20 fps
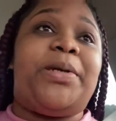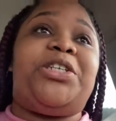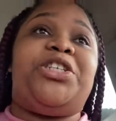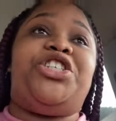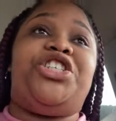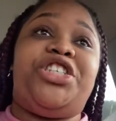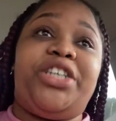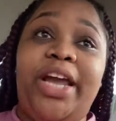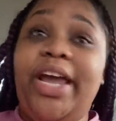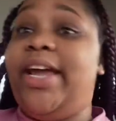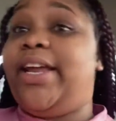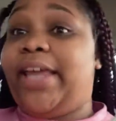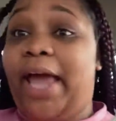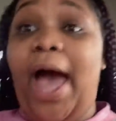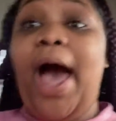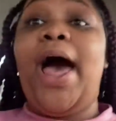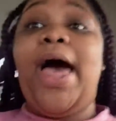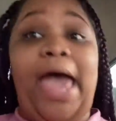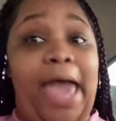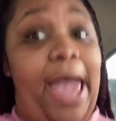but shit,
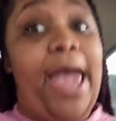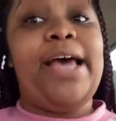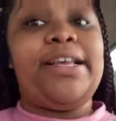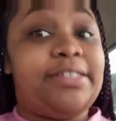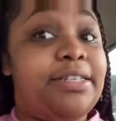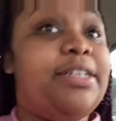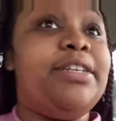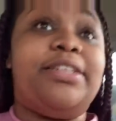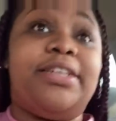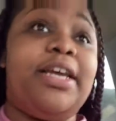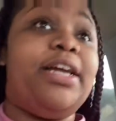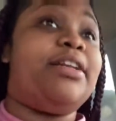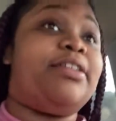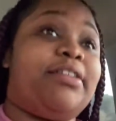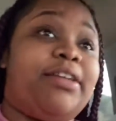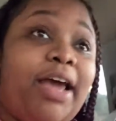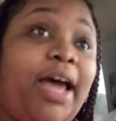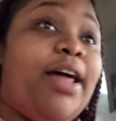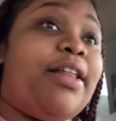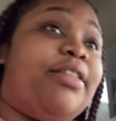y'all ass need to get
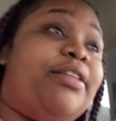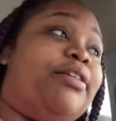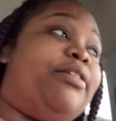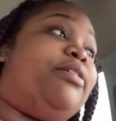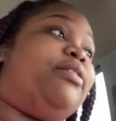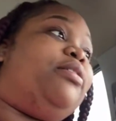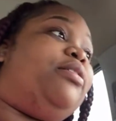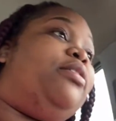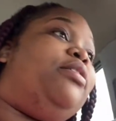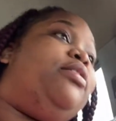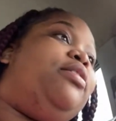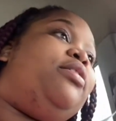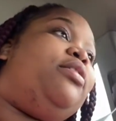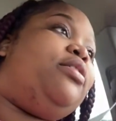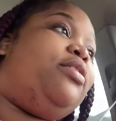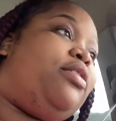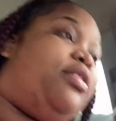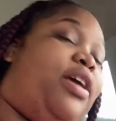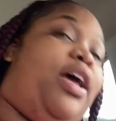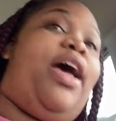together.
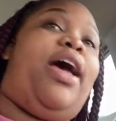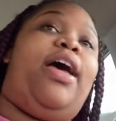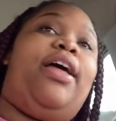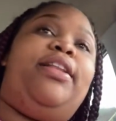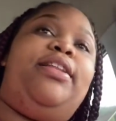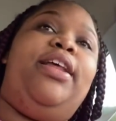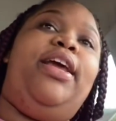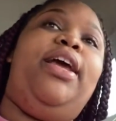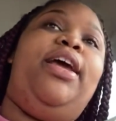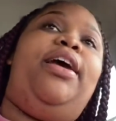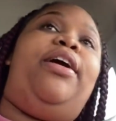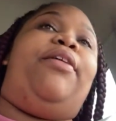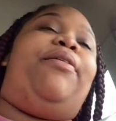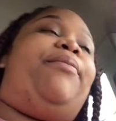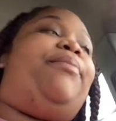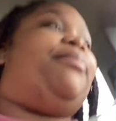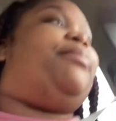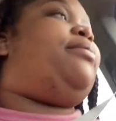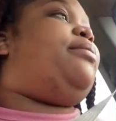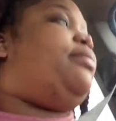God
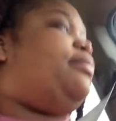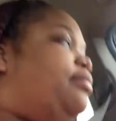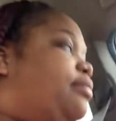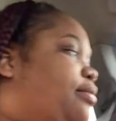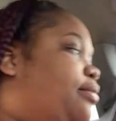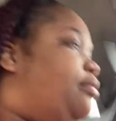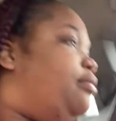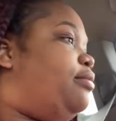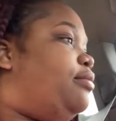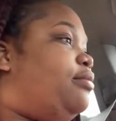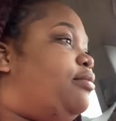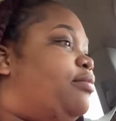damn.